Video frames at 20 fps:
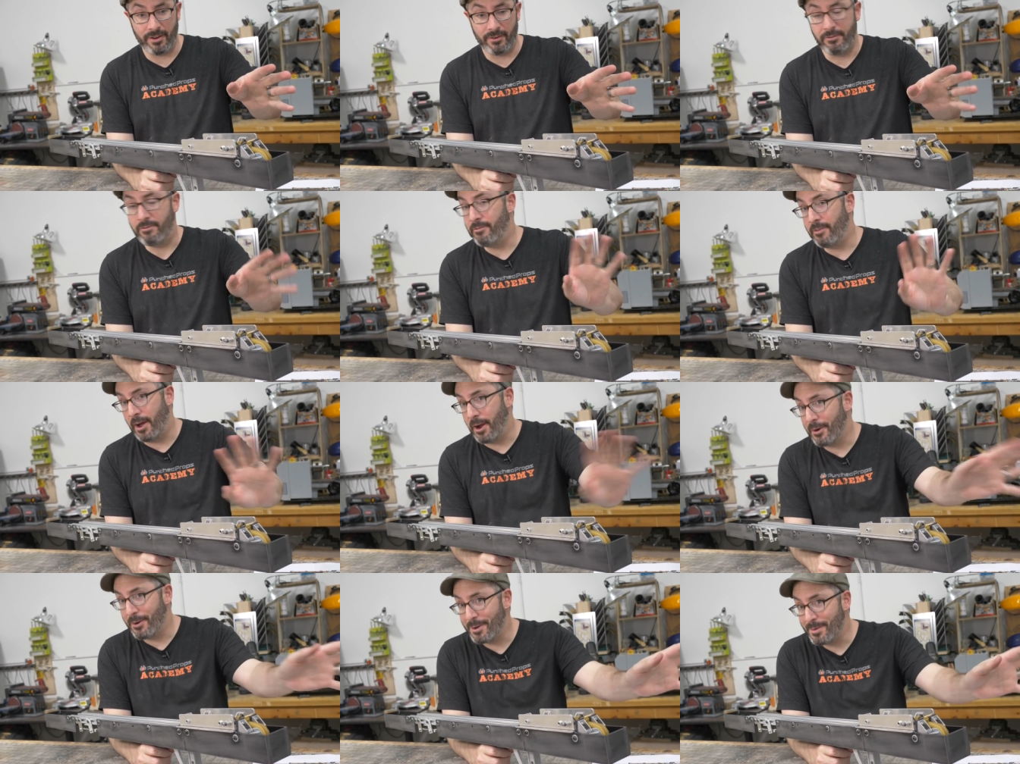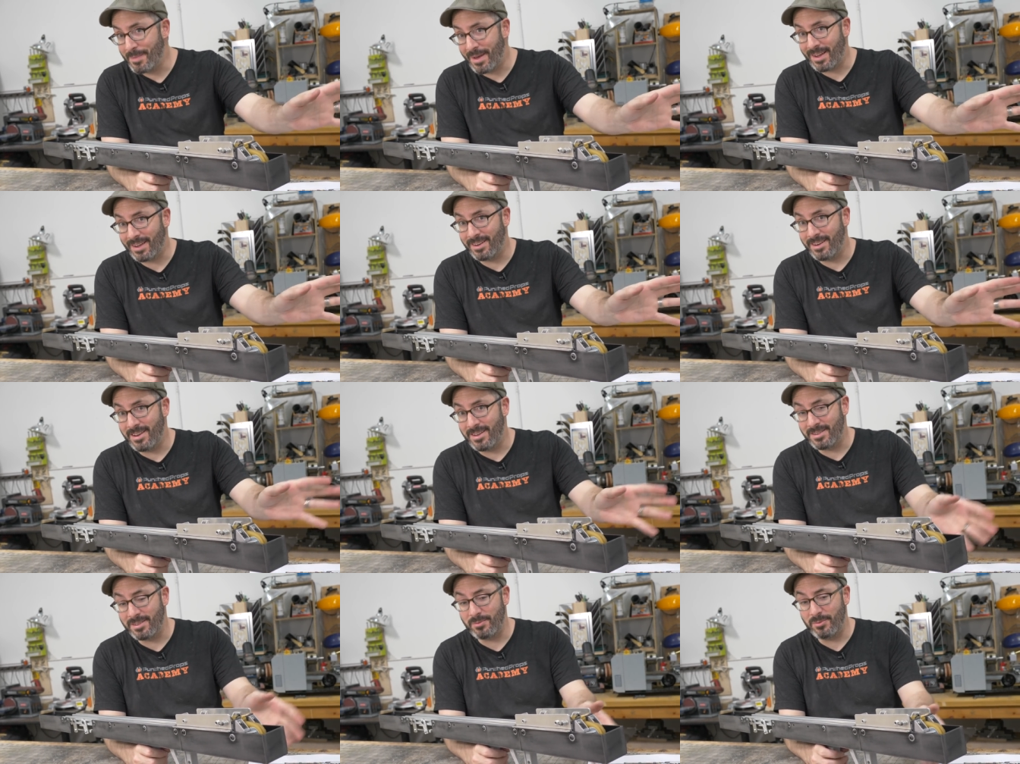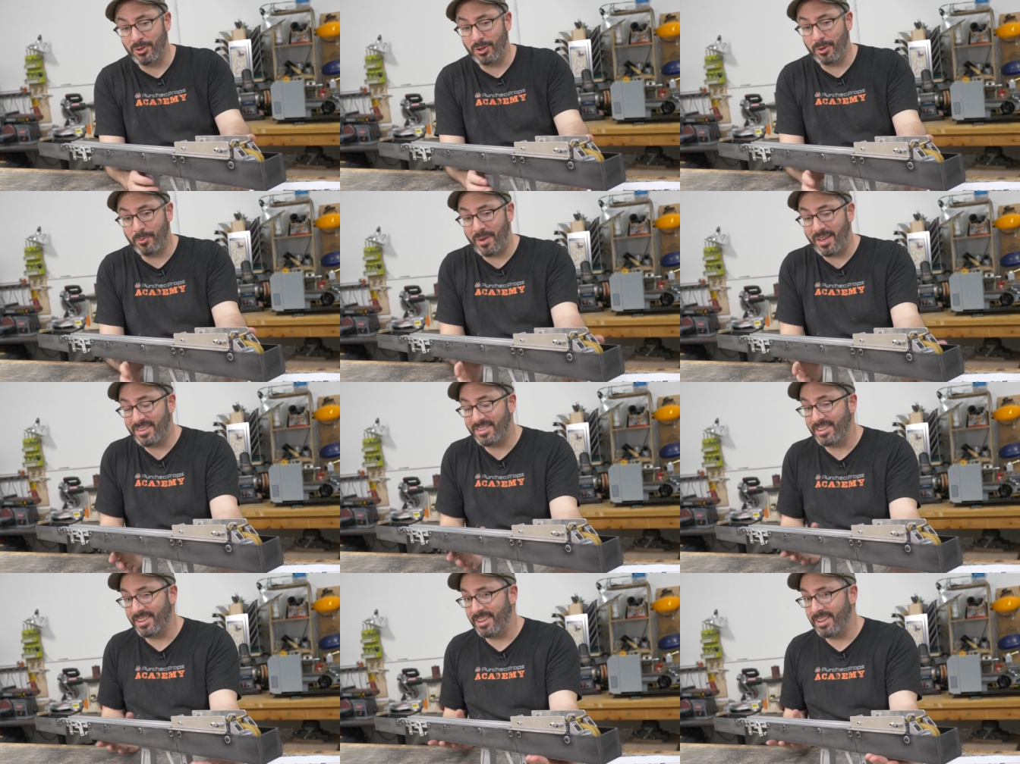a firing mechanism, you could
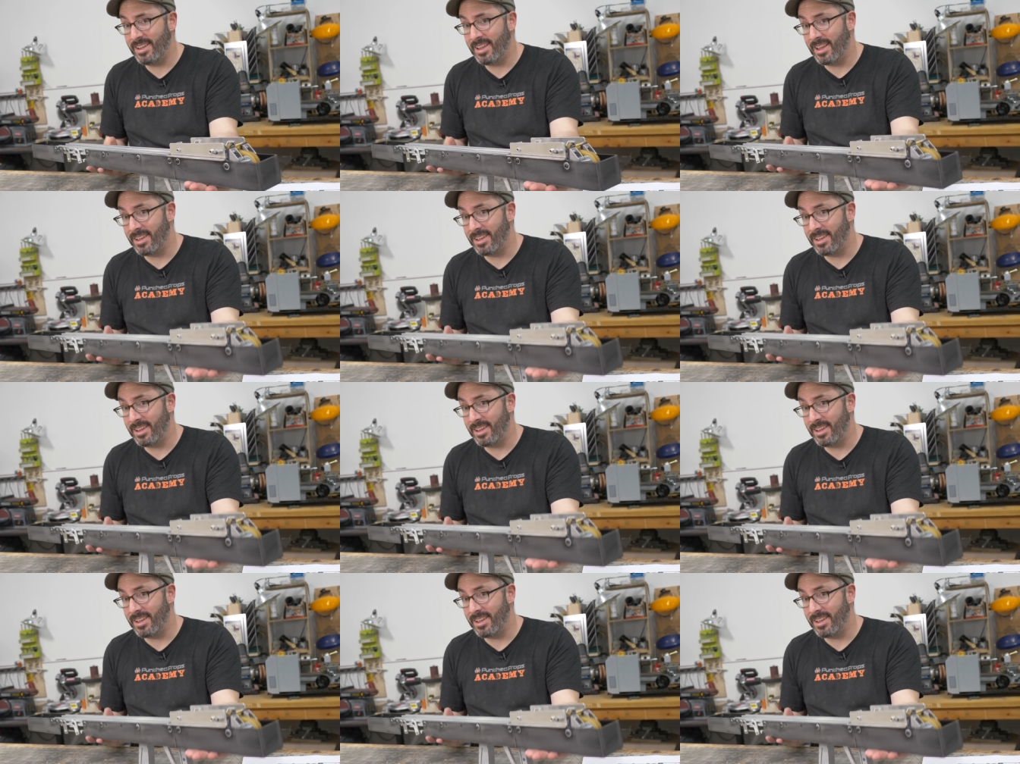basically